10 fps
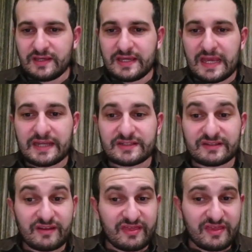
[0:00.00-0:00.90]
And
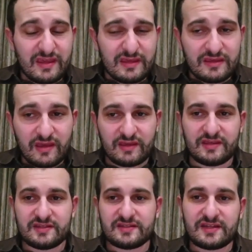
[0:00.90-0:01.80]
the thing here
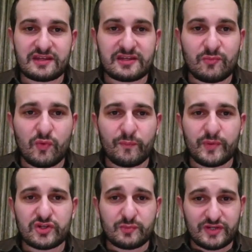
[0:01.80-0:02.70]
is that the move
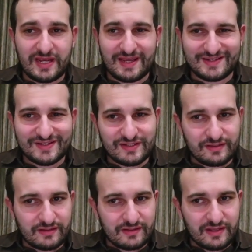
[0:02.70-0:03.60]
bishop takes
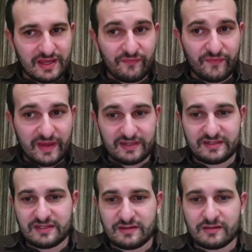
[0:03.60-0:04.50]
f8
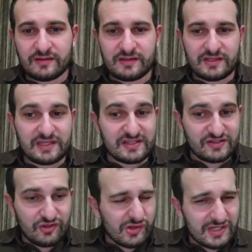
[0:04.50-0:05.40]
here is
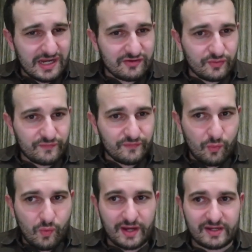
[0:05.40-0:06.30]
not that good for
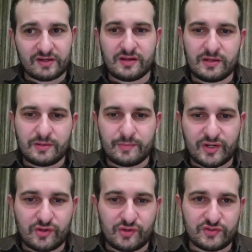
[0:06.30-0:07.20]
white,
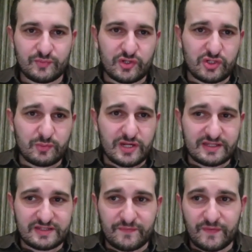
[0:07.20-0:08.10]
because bishop
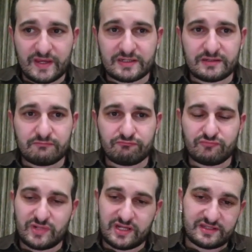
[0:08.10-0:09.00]
takes f8,
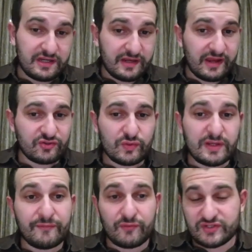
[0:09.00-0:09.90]
let's say knight to
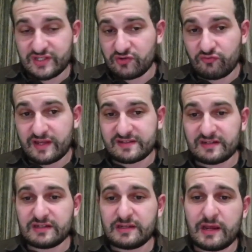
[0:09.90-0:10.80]
e4 centralizing
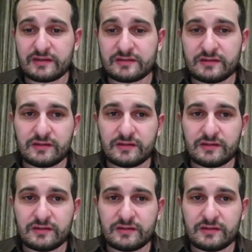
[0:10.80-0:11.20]
the knight,